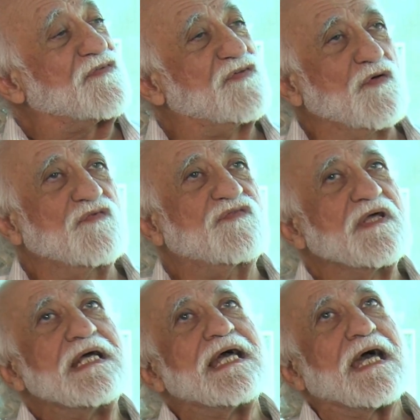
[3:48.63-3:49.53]
It's used
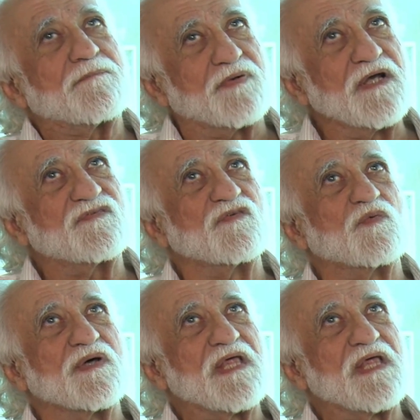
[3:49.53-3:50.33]
at places where